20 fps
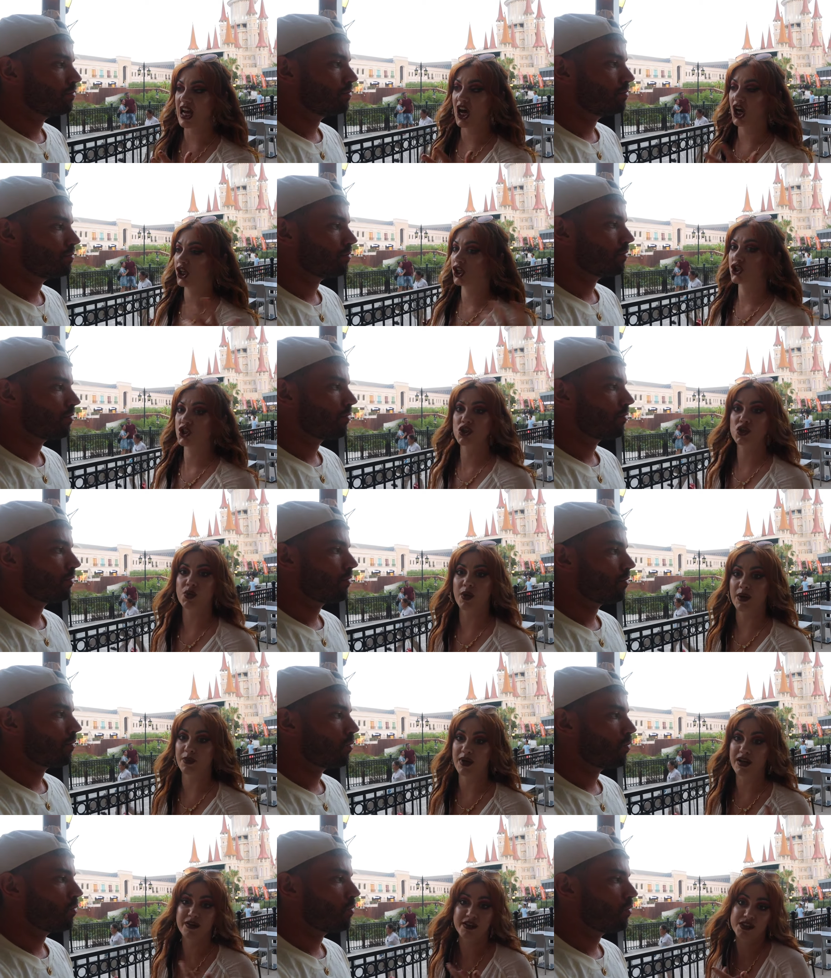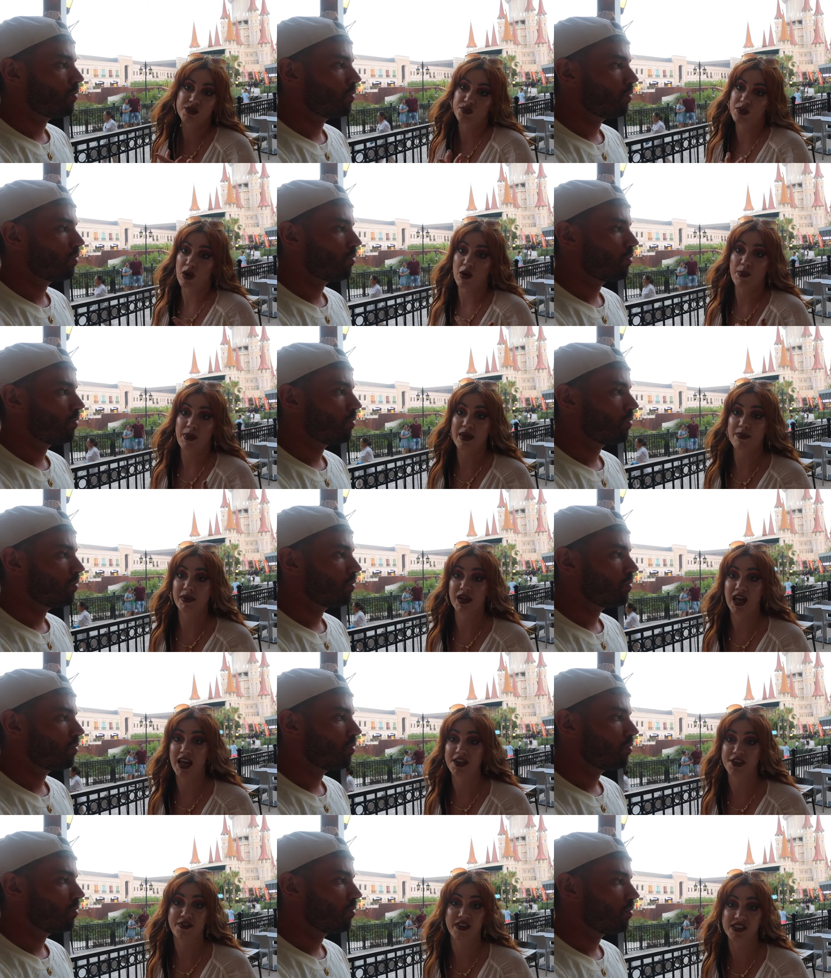Speaker 1: 120. We, there are people
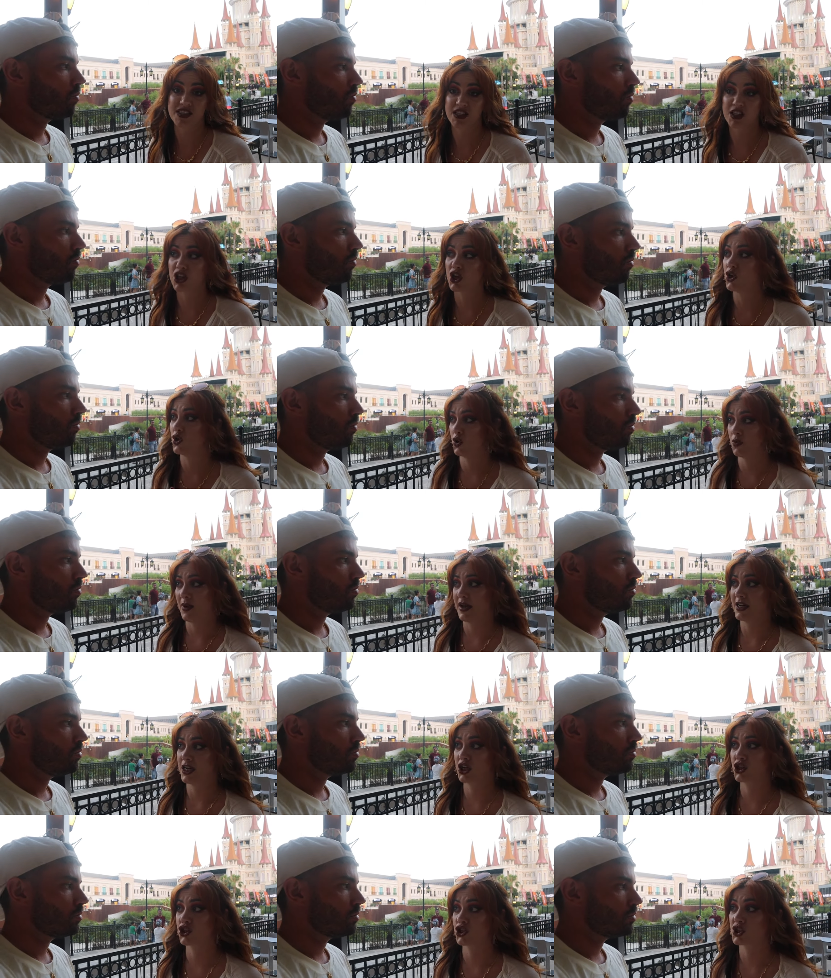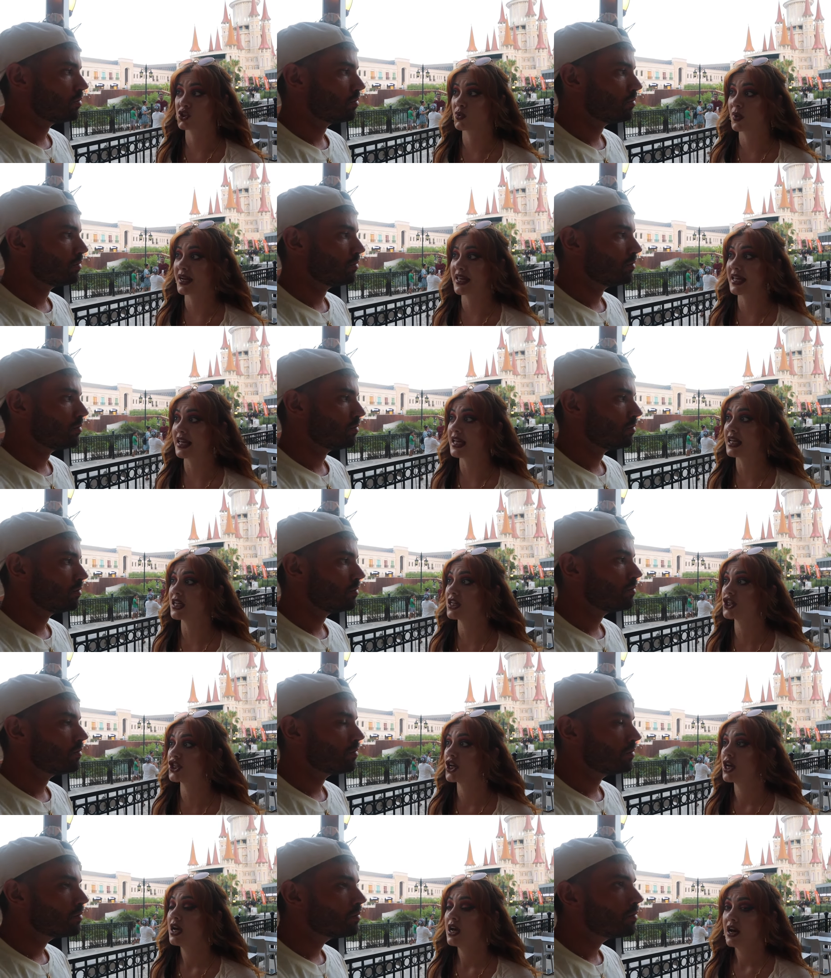ahead of us in the queue 120 each,
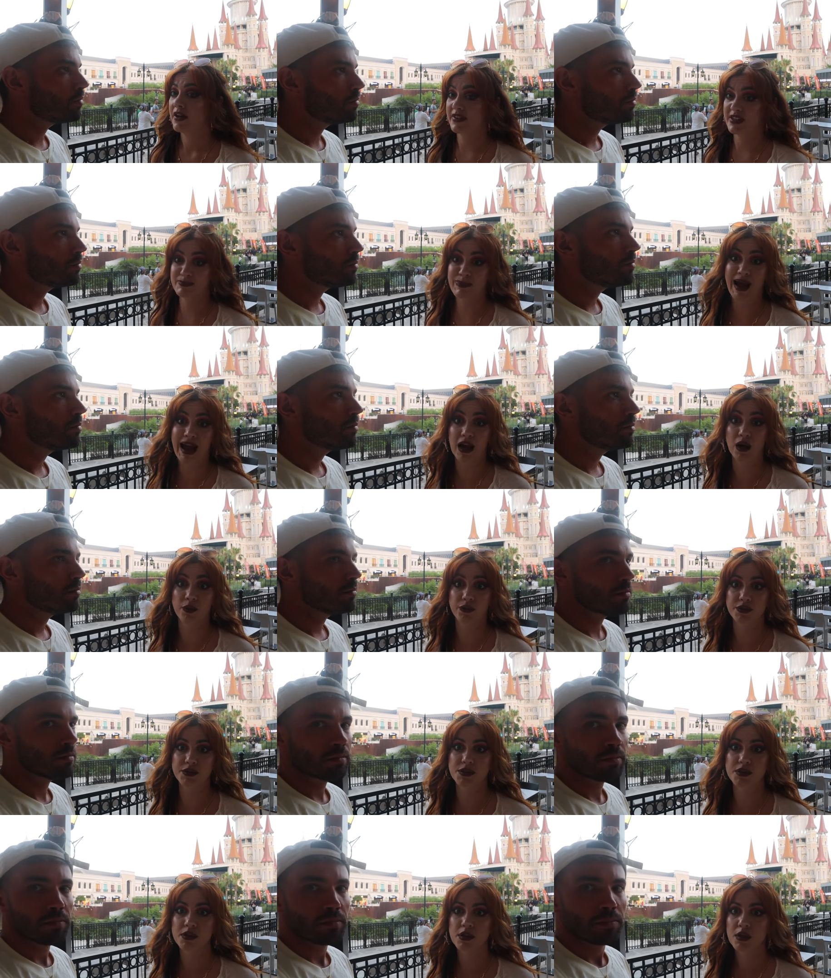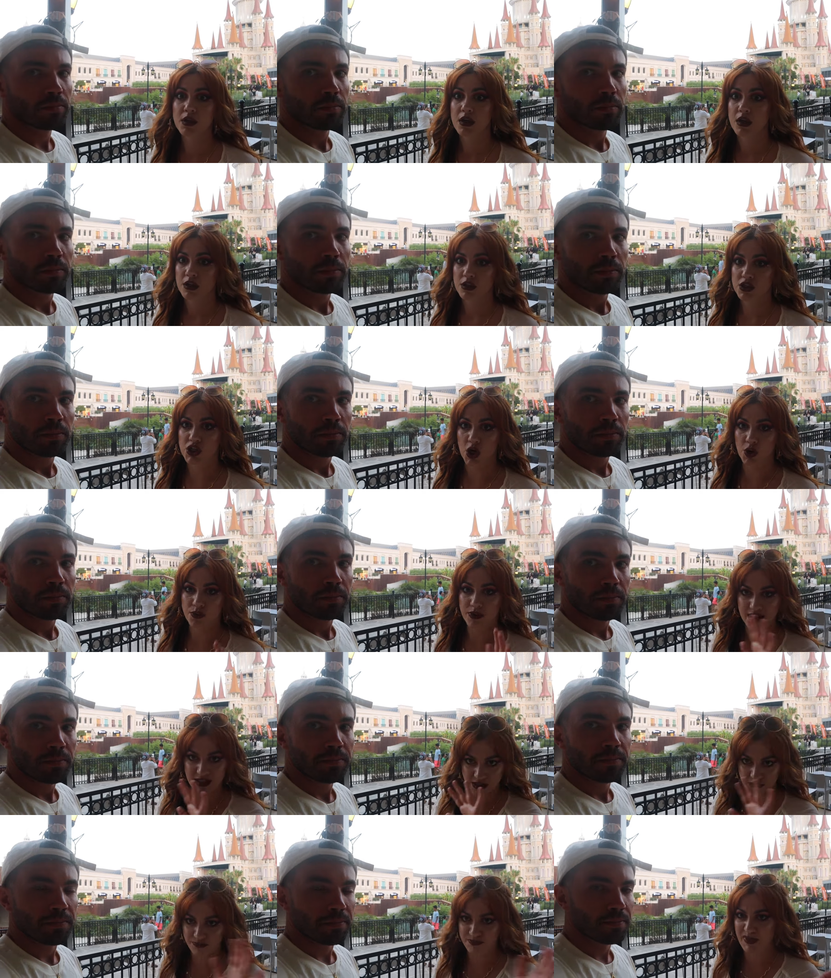and that's pounds. So
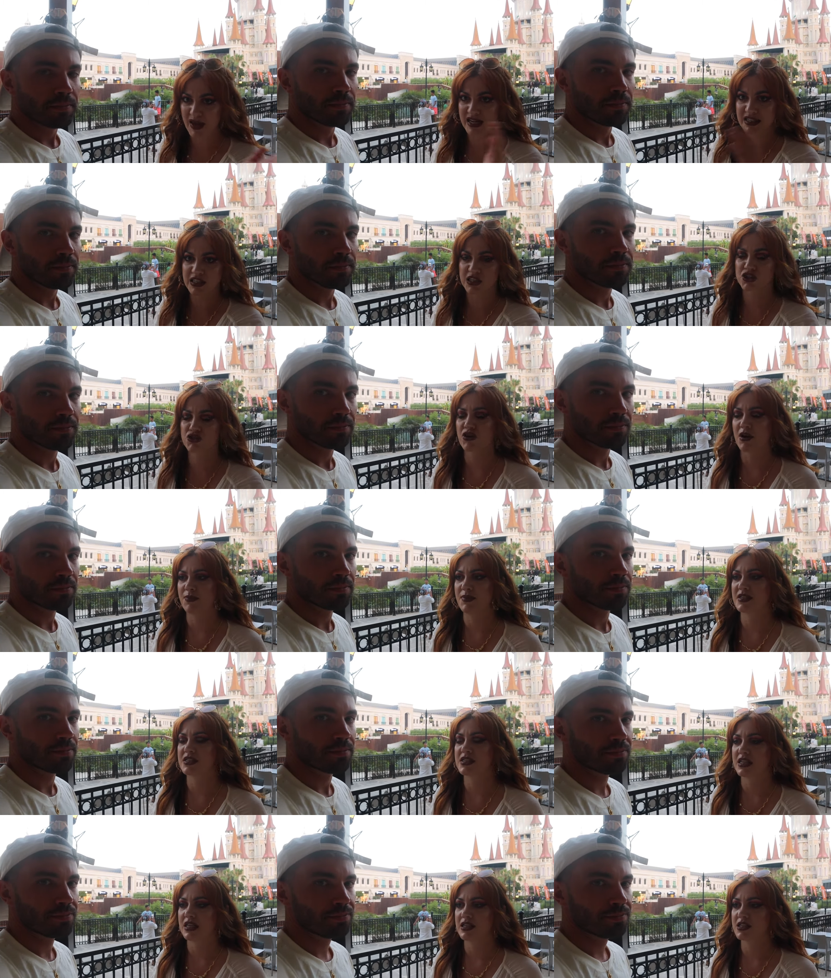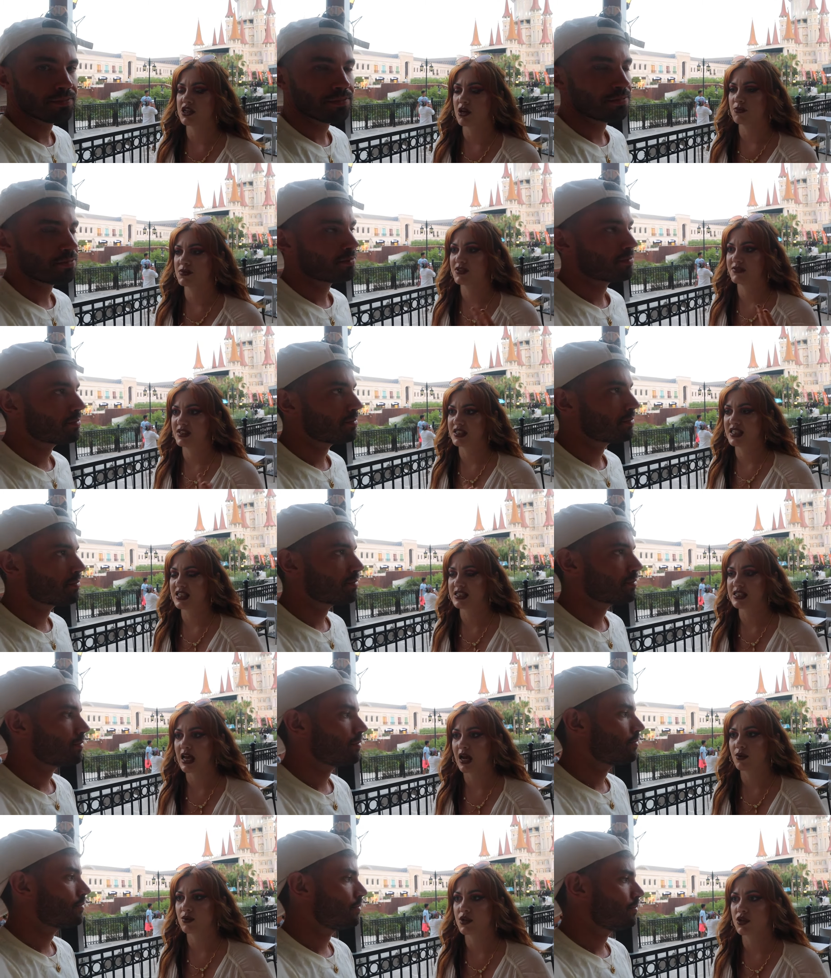there's a big discrepancy in terms of the
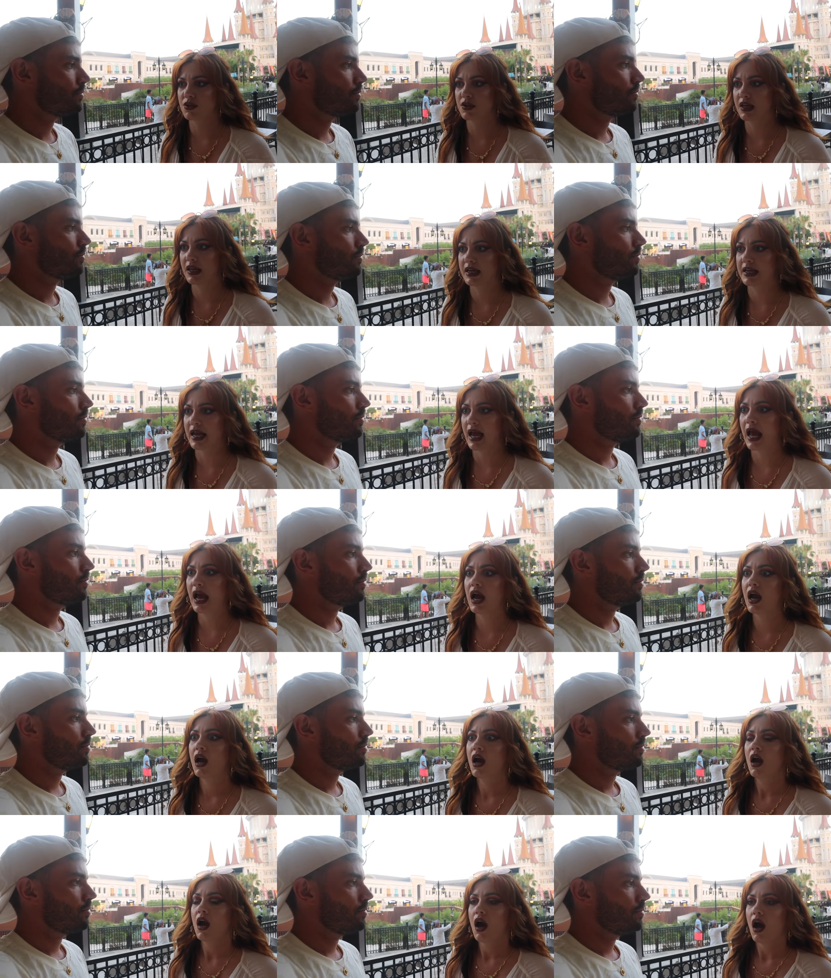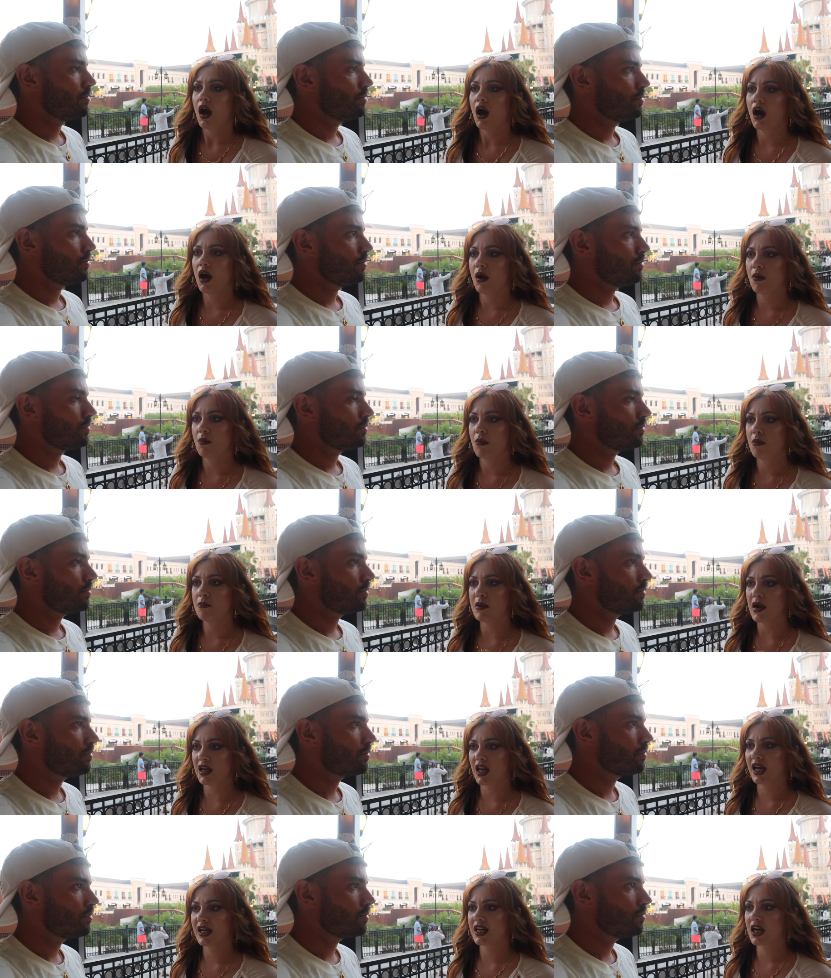discount you can get. Um, but
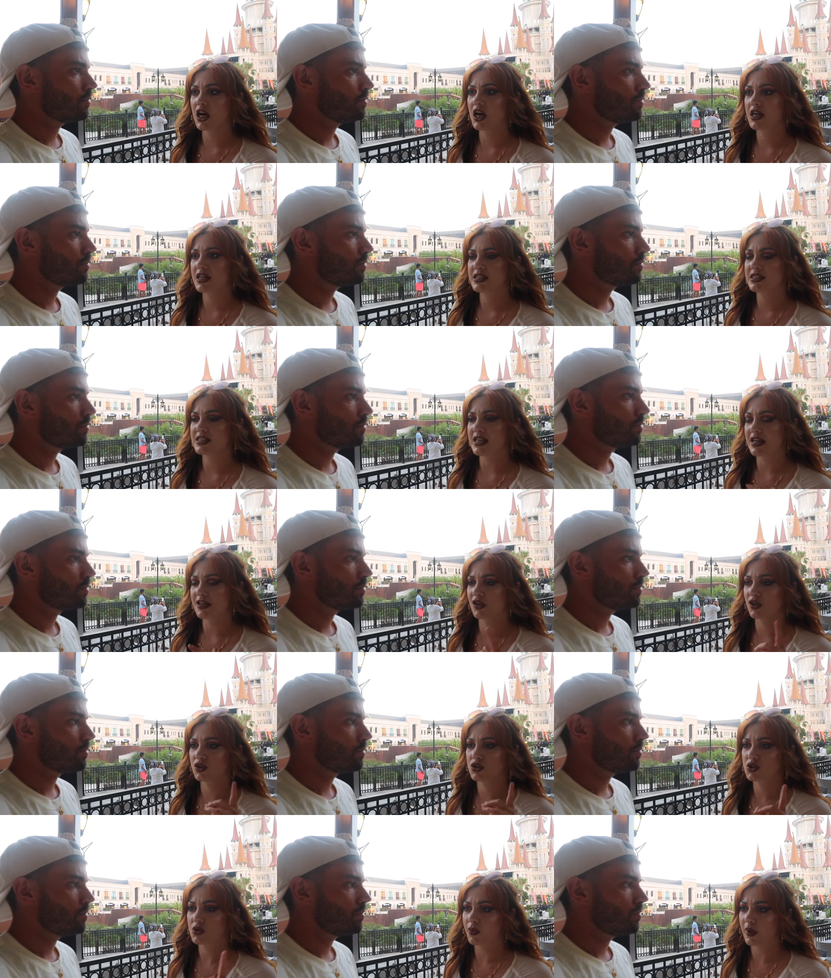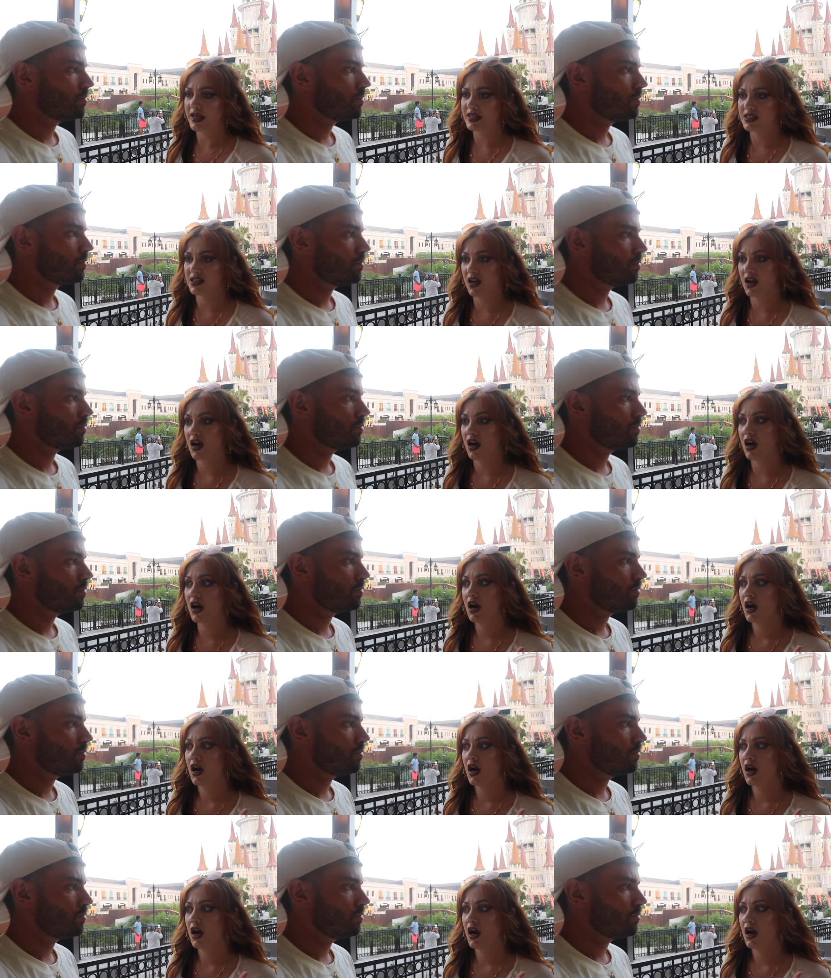like I said on Twitter,